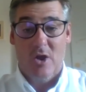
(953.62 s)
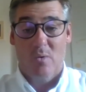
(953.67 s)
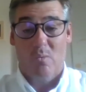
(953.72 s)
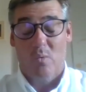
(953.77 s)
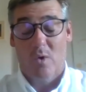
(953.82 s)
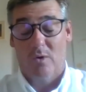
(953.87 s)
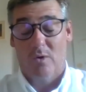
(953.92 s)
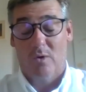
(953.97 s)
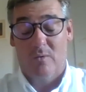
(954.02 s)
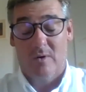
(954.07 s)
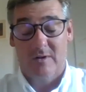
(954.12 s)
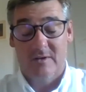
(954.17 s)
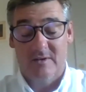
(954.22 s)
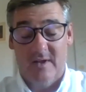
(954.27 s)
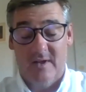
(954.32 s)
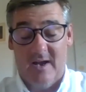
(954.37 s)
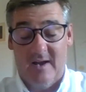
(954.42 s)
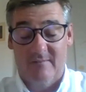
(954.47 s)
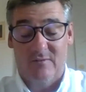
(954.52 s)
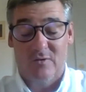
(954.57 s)
Well,
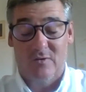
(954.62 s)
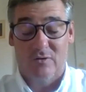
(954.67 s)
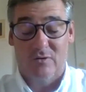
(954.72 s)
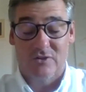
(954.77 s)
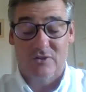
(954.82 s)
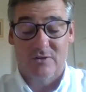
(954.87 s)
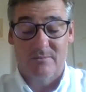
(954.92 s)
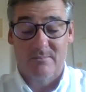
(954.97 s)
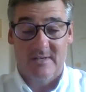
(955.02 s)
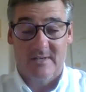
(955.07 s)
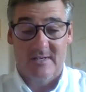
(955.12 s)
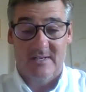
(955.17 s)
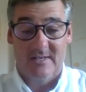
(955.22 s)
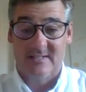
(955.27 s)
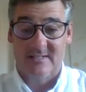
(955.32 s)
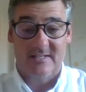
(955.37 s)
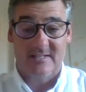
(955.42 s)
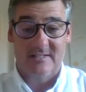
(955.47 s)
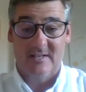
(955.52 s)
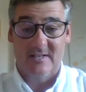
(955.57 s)
I've got some
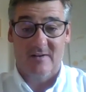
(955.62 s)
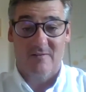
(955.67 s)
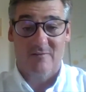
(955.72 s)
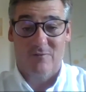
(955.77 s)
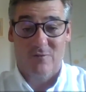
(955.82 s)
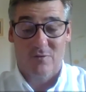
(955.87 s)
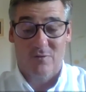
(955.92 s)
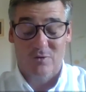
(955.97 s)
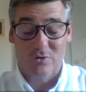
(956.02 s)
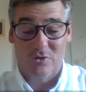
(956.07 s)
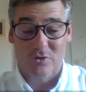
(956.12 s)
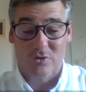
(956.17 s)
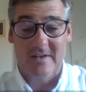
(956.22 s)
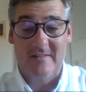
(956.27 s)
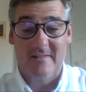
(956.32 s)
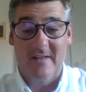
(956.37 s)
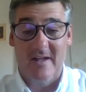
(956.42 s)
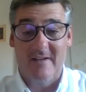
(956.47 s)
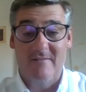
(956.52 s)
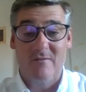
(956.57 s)
clients that unfortunately
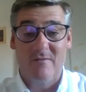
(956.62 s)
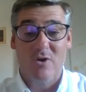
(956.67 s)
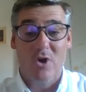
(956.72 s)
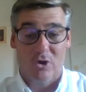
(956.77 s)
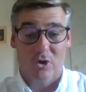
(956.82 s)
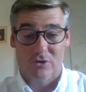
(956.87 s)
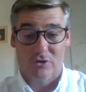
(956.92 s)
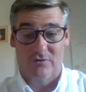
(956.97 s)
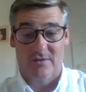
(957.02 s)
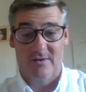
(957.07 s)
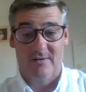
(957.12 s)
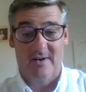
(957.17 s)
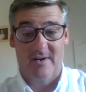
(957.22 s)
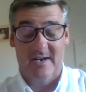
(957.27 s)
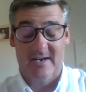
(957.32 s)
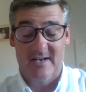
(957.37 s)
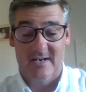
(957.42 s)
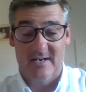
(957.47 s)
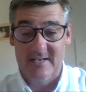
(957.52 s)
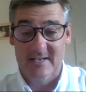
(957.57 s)
they've lost their
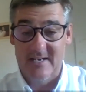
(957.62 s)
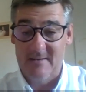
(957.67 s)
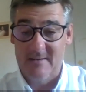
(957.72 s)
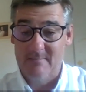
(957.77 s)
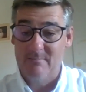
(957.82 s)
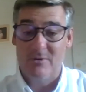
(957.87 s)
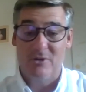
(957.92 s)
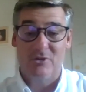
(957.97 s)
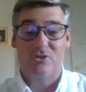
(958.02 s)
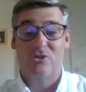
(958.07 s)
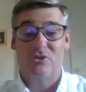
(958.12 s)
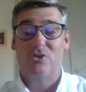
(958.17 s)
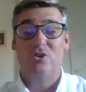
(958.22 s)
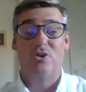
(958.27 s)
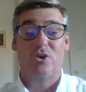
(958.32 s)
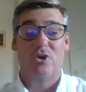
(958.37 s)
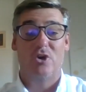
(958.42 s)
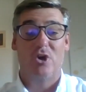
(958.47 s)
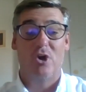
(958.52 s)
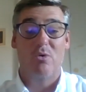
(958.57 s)
NI numbers. You
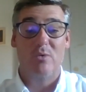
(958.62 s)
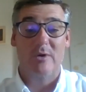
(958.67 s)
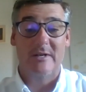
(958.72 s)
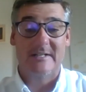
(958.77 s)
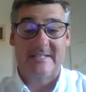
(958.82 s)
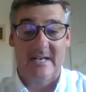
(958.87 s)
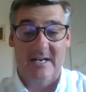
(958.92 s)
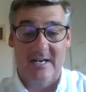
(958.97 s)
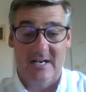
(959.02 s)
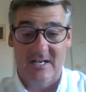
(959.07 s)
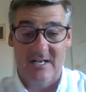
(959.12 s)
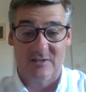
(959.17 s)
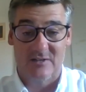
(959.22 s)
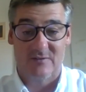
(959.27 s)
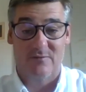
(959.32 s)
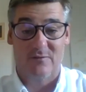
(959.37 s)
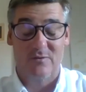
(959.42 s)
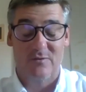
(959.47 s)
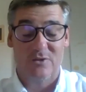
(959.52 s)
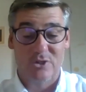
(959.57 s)
can always ask
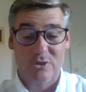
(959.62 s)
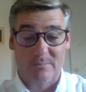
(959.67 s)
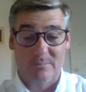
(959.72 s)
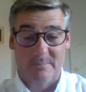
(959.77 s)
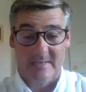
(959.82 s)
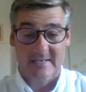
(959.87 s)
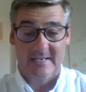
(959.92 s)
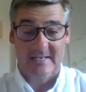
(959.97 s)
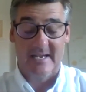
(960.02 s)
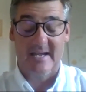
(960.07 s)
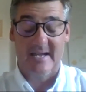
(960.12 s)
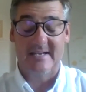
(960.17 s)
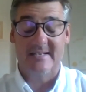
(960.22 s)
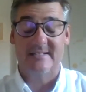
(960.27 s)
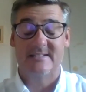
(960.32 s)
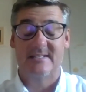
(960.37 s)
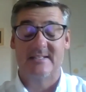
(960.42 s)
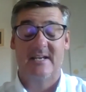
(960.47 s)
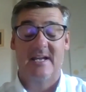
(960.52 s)
for a duplicate,